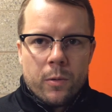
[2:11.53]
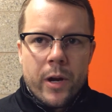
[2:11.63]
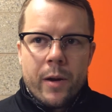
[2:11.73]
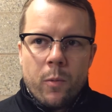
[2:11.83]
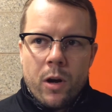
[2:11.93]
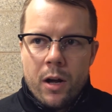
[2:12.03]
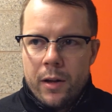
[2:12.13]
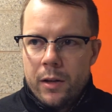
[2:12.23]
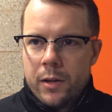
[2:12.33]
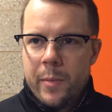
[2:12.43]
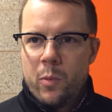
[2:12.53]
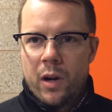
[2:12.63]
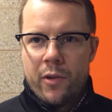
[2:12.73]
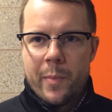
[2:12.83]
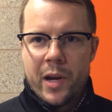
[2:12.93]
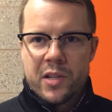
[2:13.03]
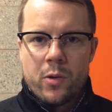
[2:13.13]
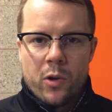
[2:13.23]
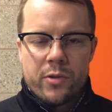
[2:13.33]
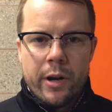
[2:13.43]
Right. Well, one of our biggest
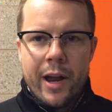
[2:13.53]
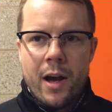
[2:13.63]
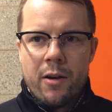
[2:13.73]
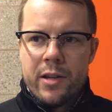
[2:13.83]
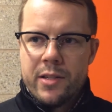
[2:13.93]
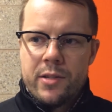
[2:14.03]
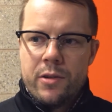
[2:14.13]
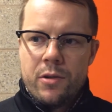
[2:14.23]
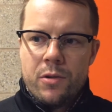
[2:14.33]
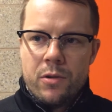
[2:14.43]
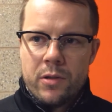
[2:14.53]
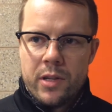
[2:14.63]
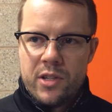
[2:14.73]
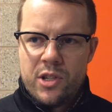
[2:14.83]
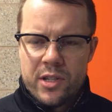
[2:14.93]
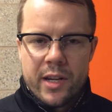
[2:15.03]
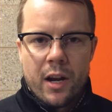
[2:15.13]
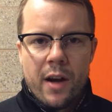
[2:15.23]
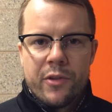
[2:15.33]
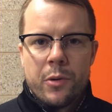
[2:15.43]
goals right now is just to get
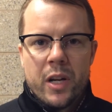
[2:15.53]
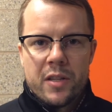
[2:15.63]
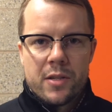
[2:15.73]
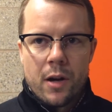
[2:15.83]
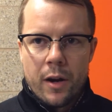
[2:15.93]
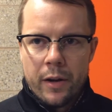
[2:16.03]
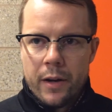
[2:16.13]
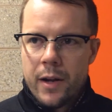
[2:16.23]
off to a good start.